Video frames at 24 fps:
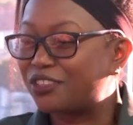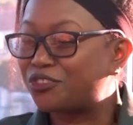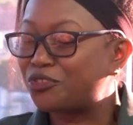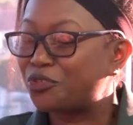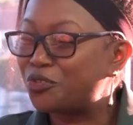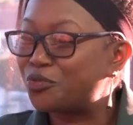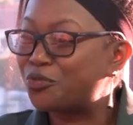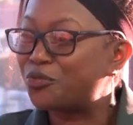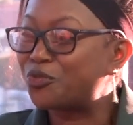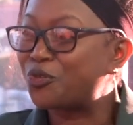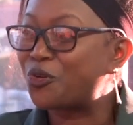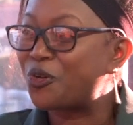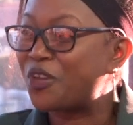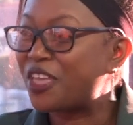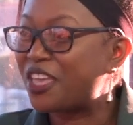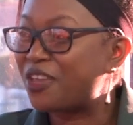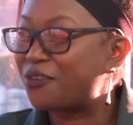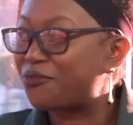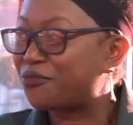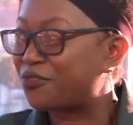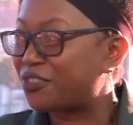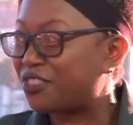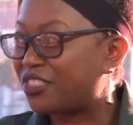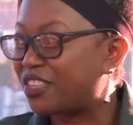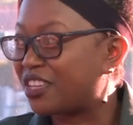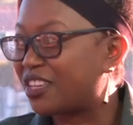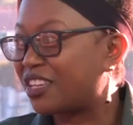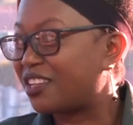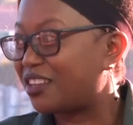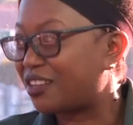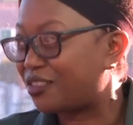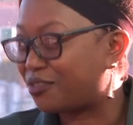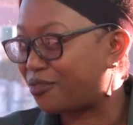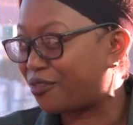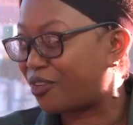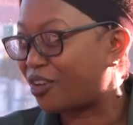So you know everything
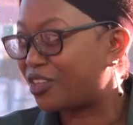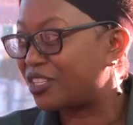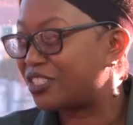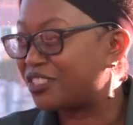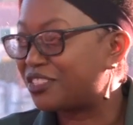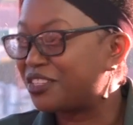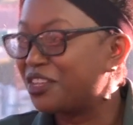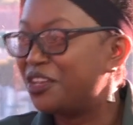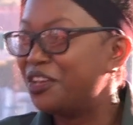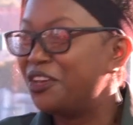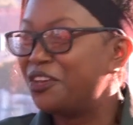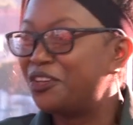in advance.